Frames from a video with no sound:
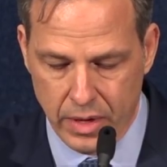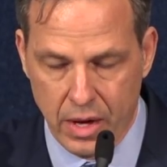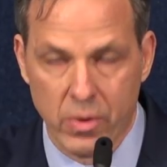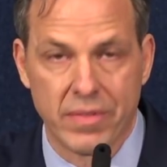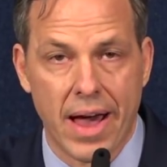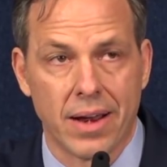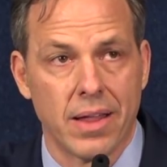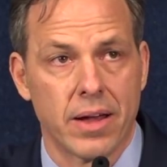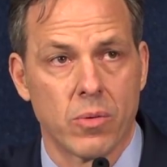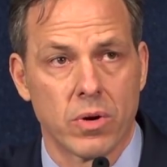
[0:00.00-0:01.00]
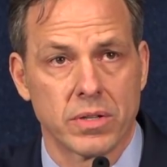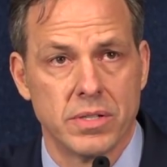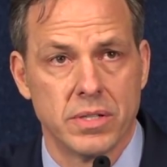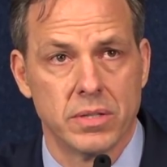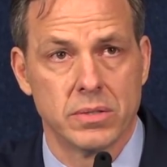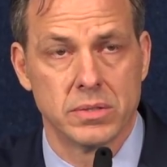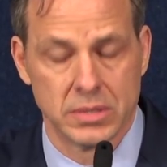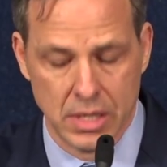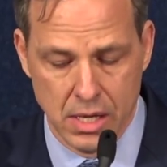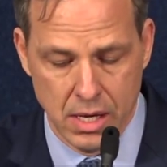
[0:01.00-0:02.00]
And we've got a lot of work to do.
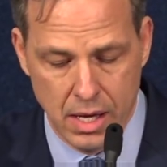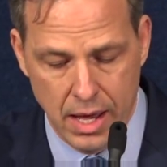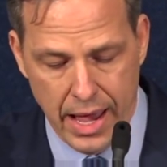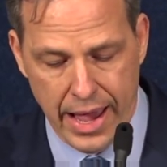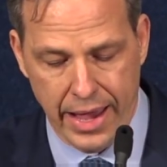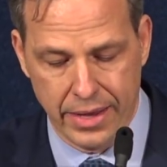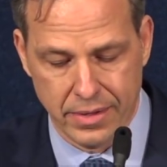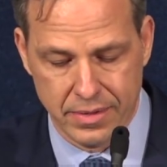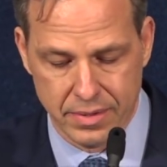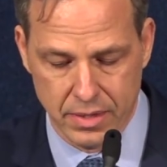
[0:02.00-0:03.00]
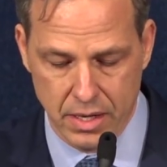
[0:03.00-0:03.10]
And,